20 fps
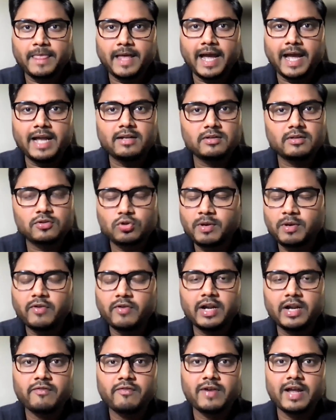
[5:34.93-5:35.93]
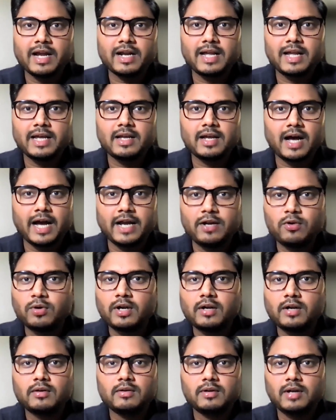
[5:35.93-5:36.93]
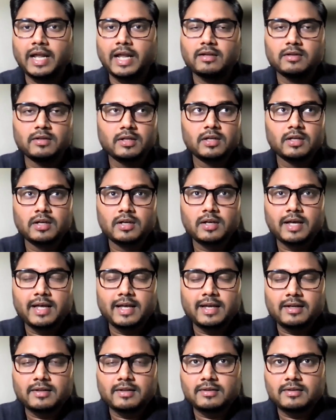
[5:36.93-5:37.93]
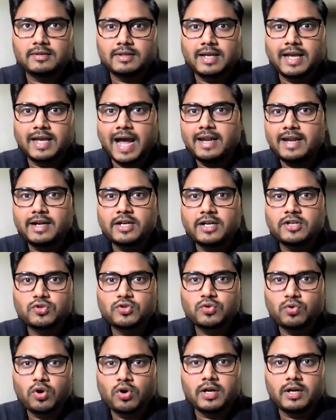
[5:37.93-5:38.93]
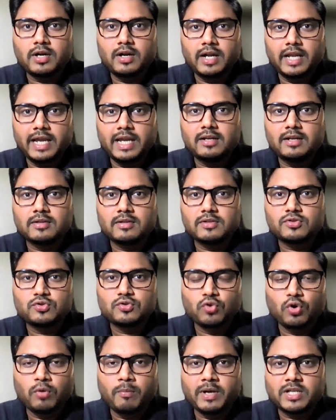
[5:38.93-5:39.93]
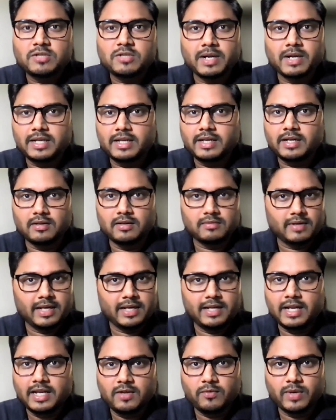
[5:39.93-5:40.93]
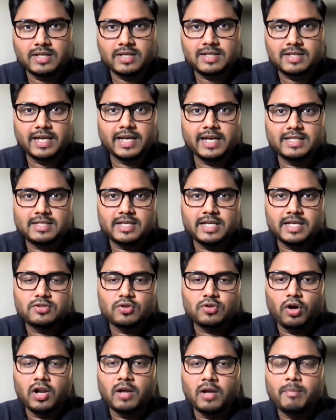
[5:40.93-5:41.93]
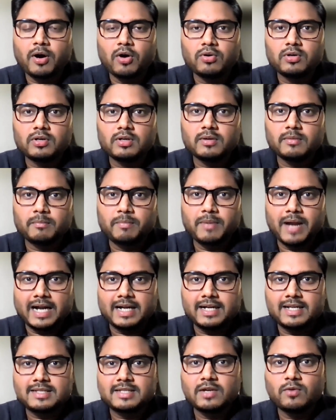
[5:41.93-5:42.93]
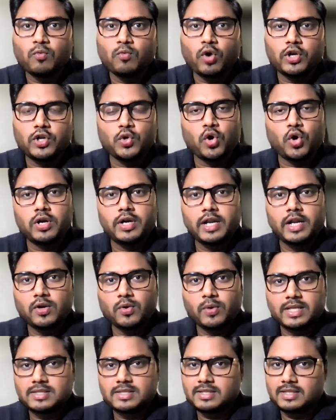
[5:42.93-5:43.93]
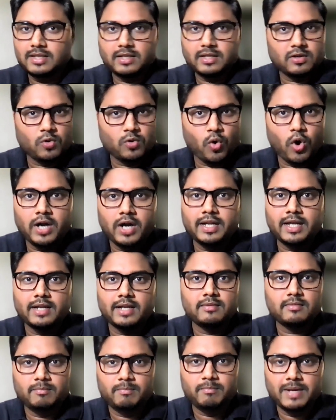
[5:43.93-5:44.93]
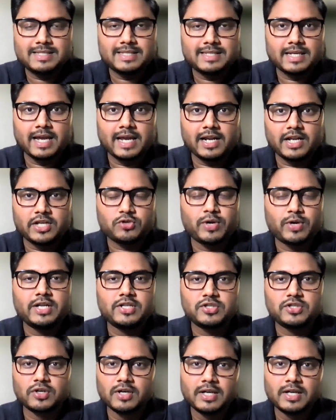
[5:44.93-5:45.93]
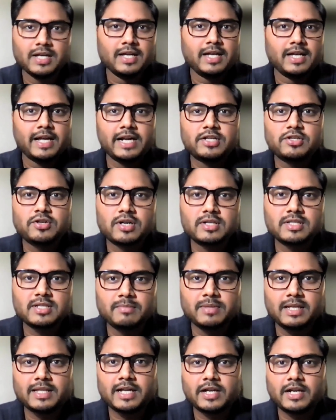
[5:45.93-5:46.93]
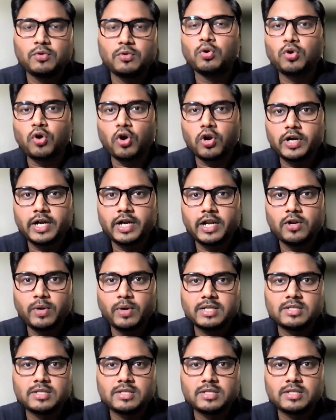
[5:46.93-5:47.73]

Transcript: And to be very frank, like I don't like candidates do not need so much material in any ways. Like it's all about practicing what you already know. It's quant and basic English, right? So it's not something that you don't already know.